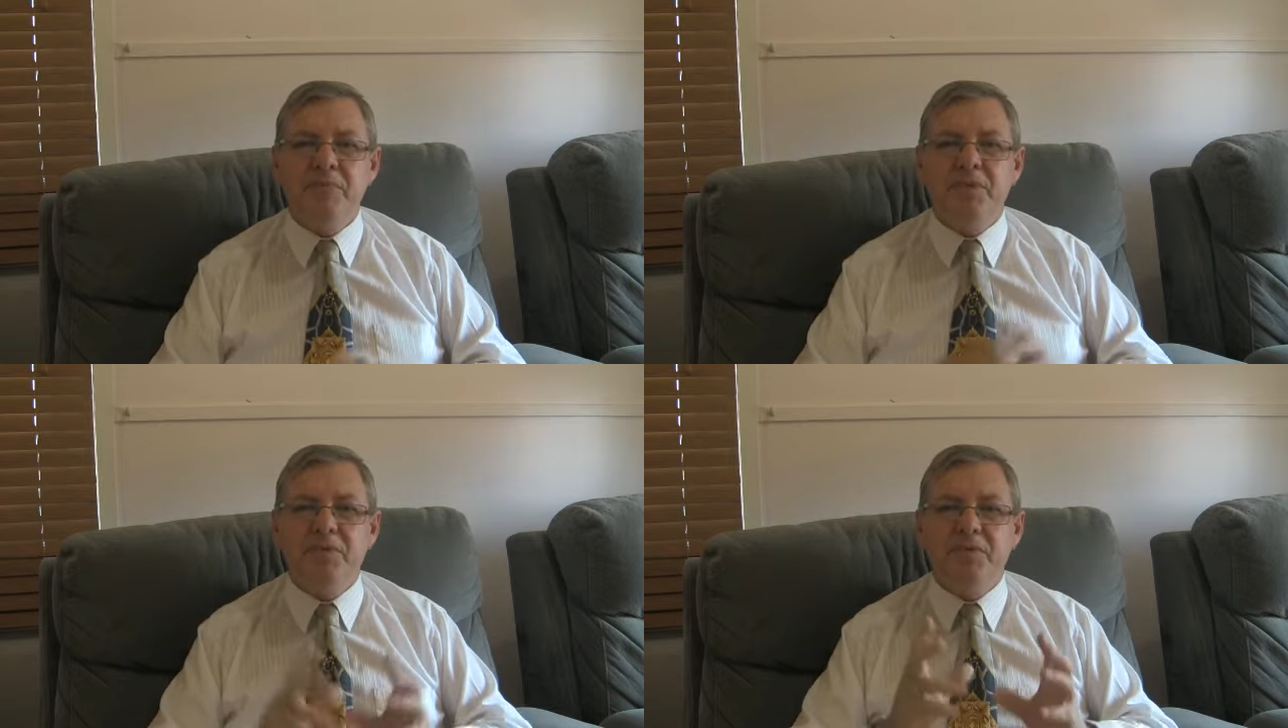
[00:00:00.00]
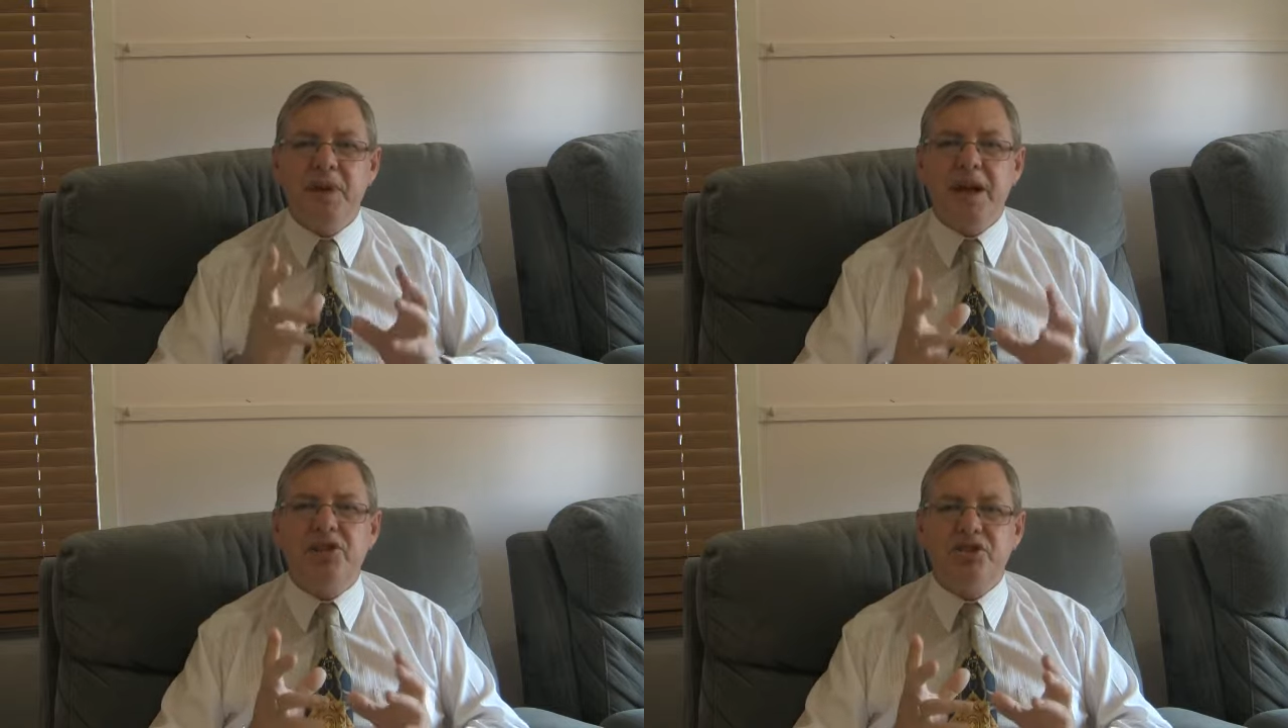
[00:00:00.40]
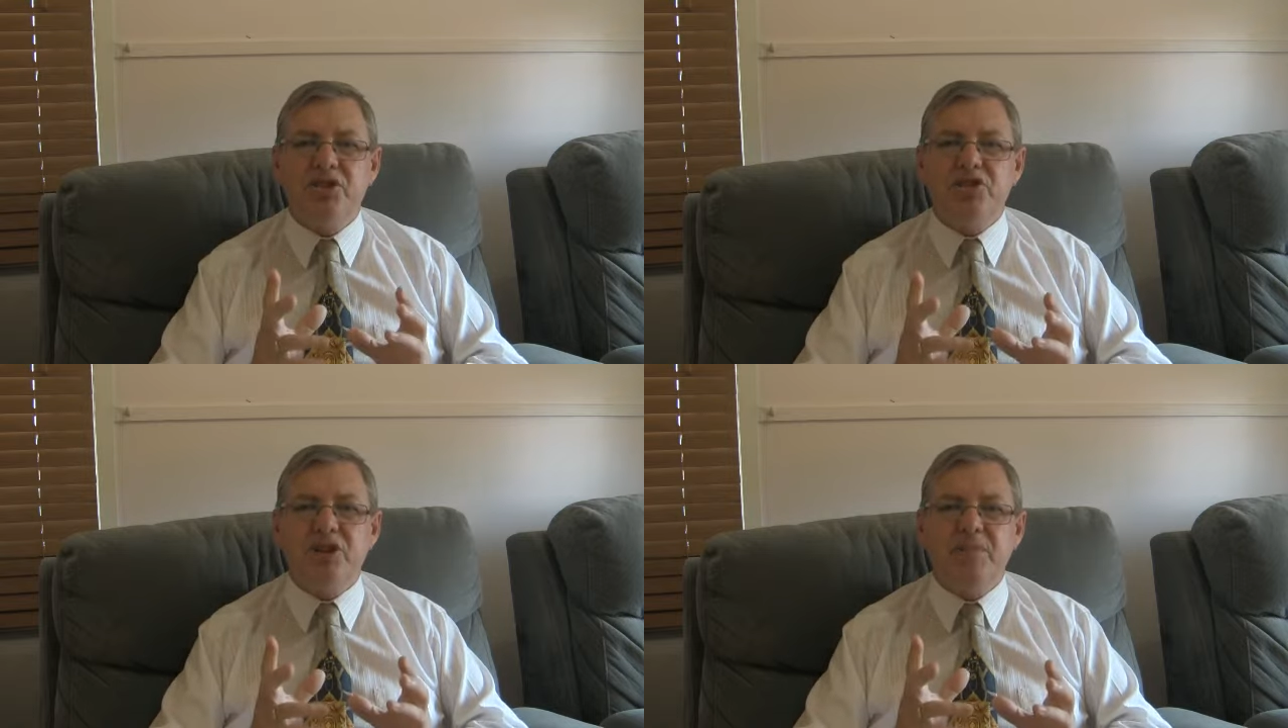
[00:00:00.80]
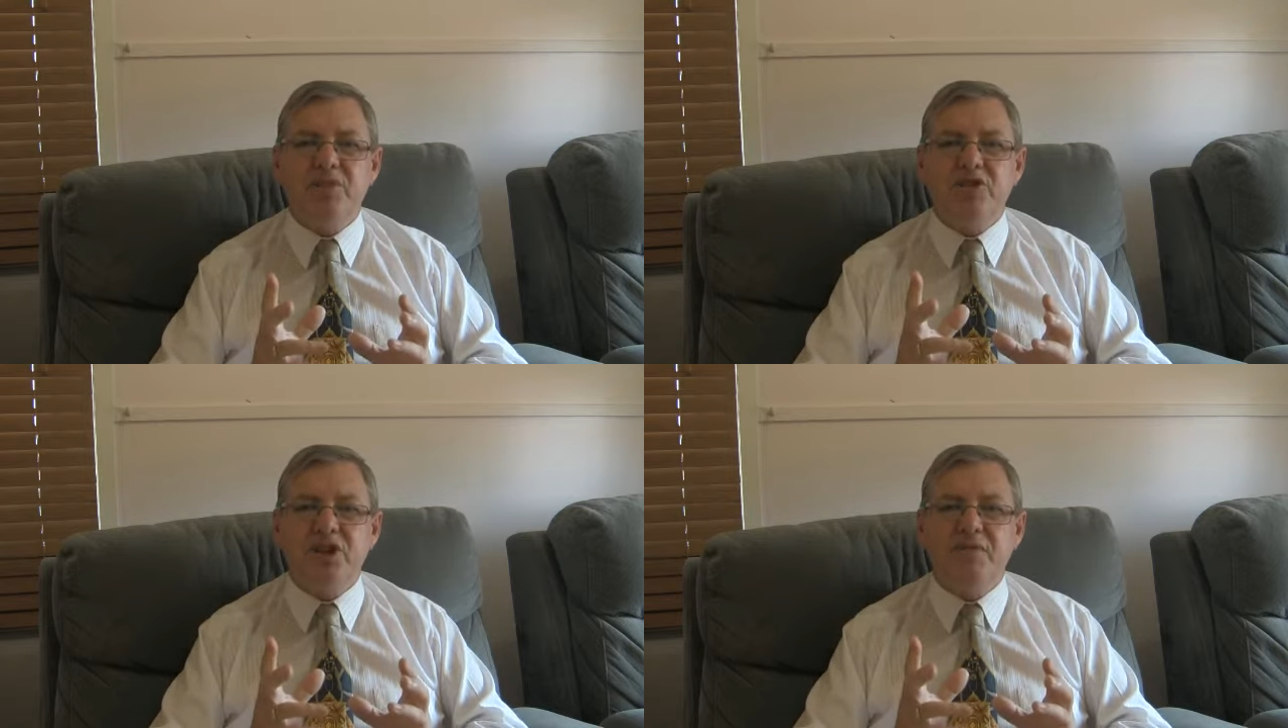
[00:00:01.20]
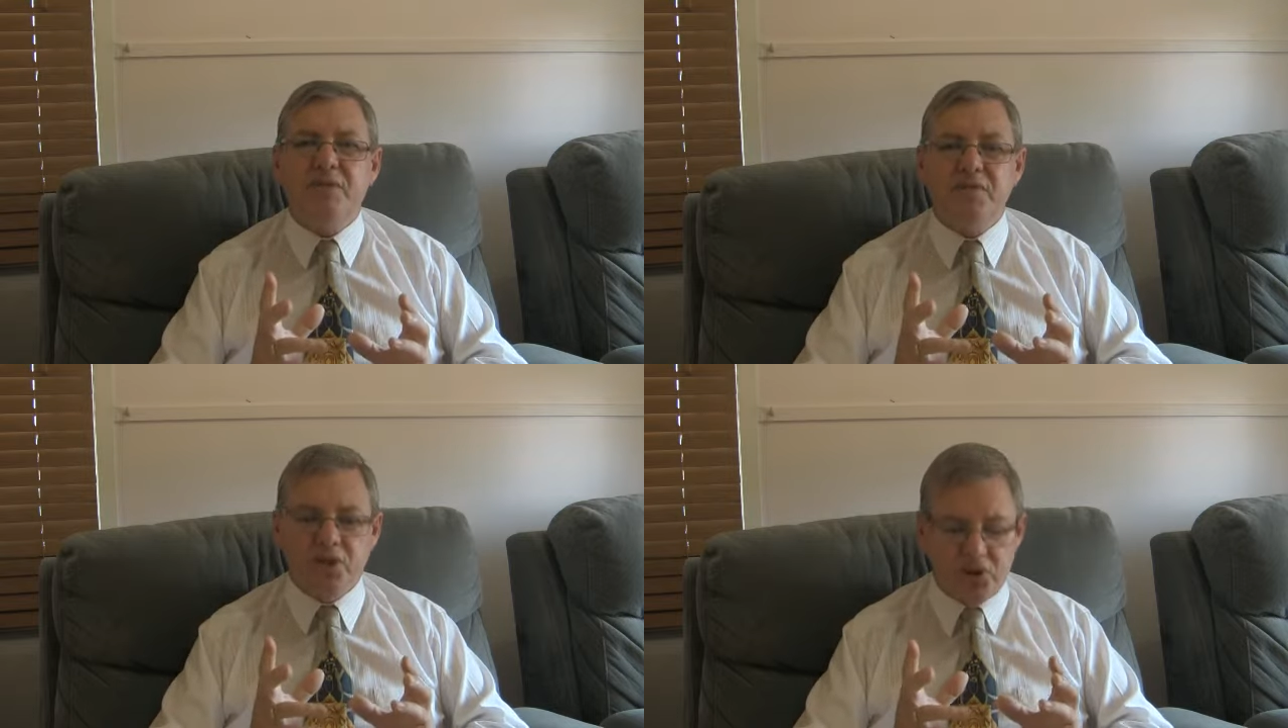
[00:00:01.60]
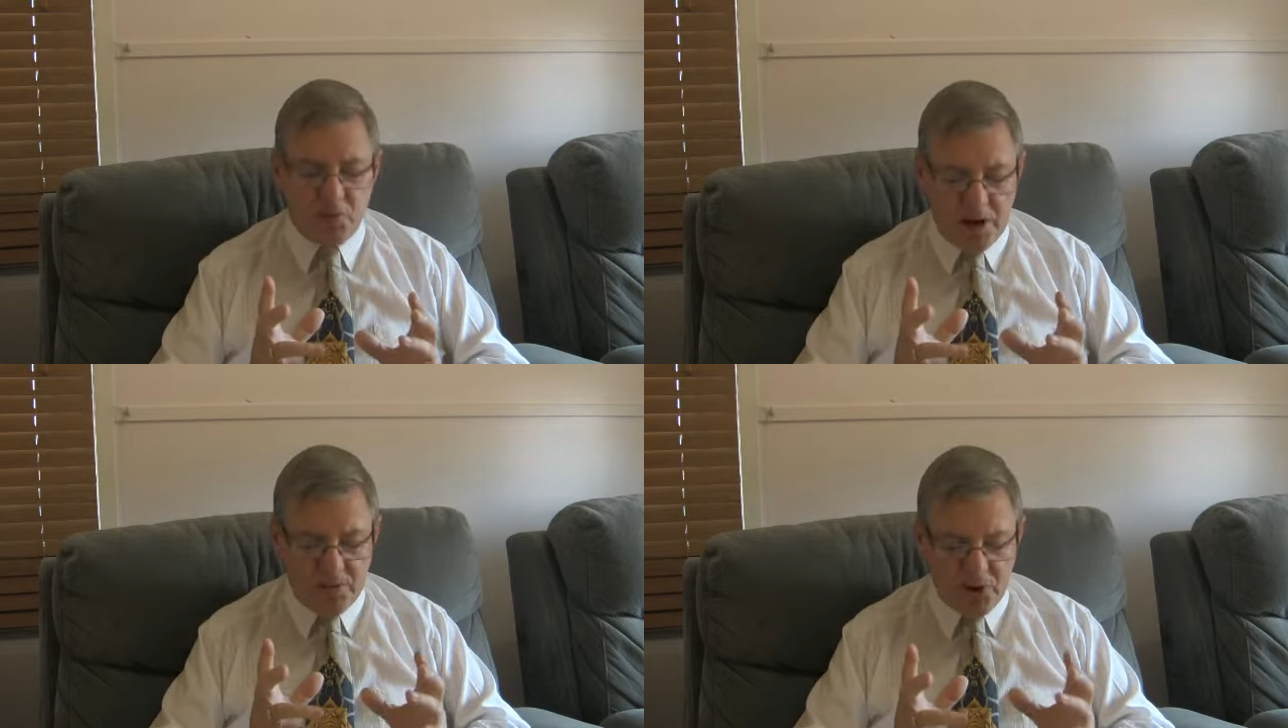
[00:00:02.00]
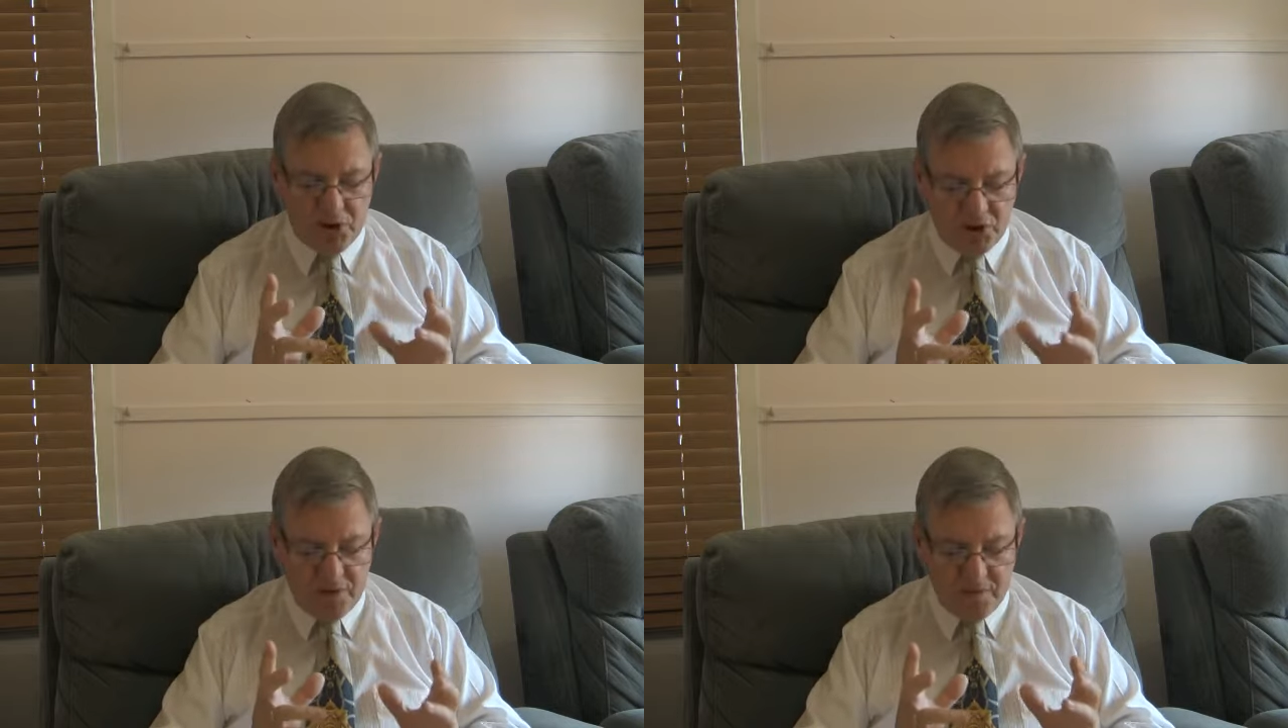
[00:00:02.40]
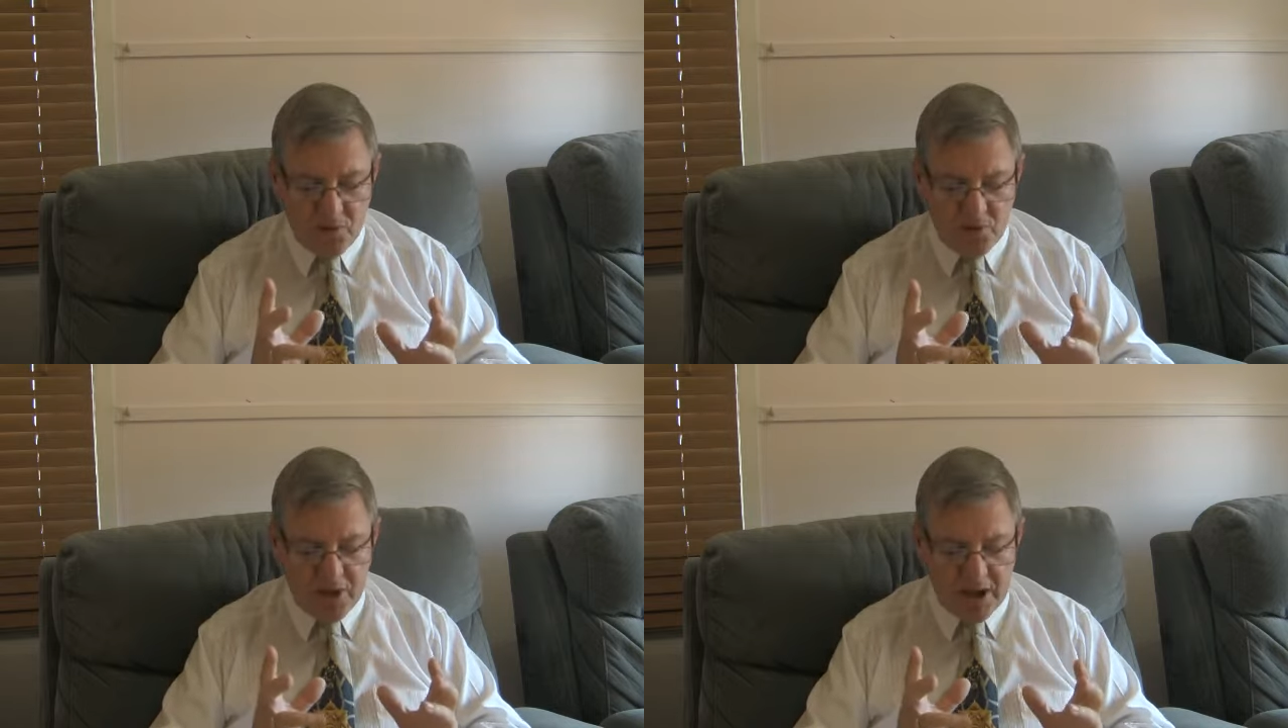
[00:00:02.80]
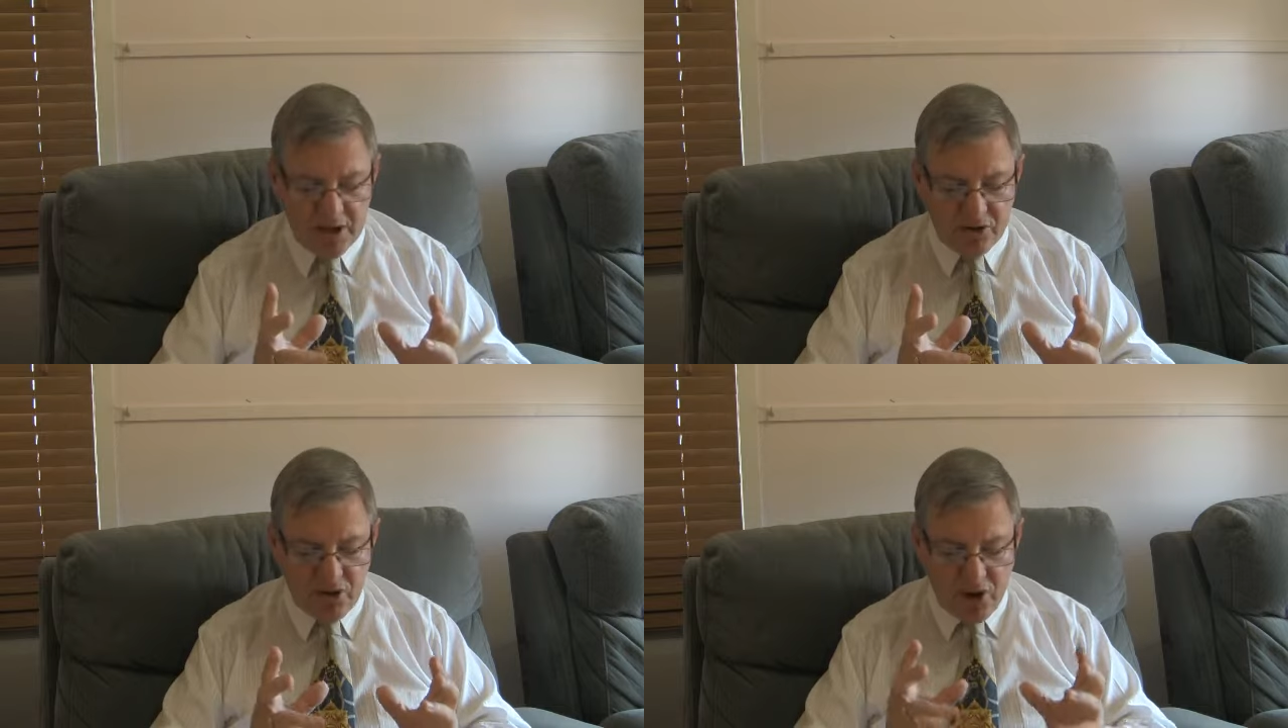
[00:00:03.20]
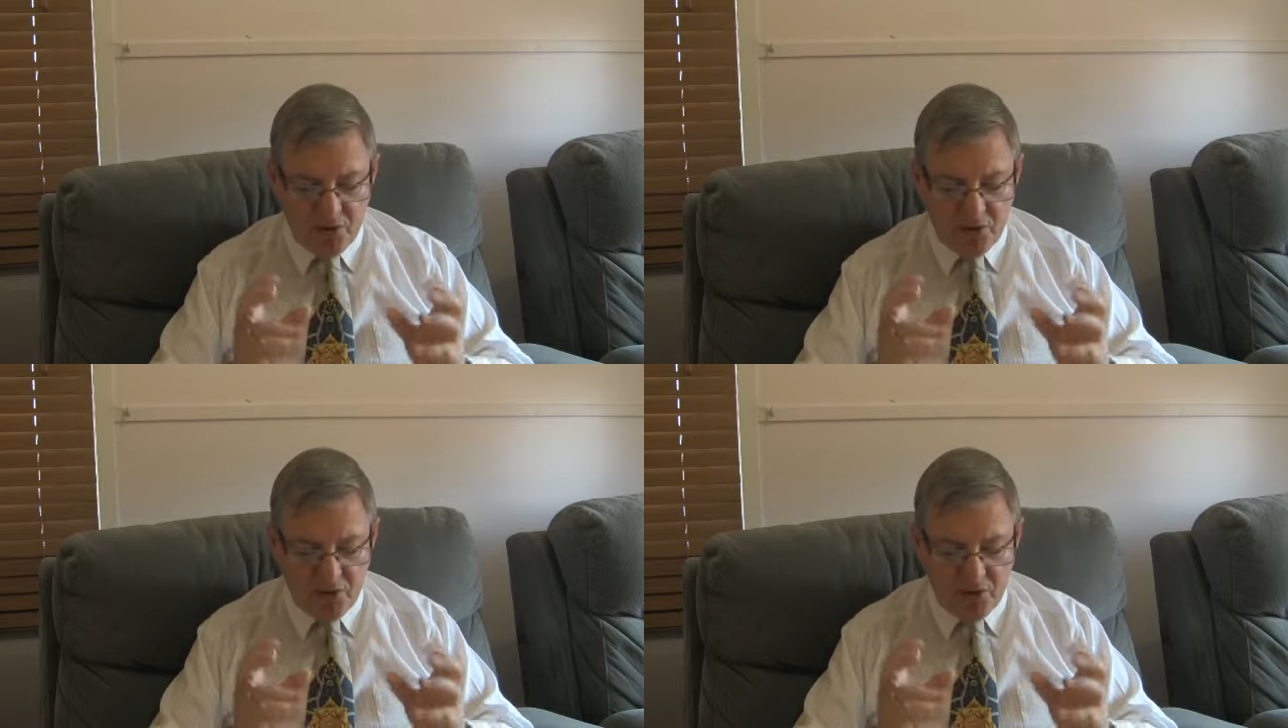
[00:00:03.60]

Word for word: But from Exodus chapter 7, verse 1, we see four things.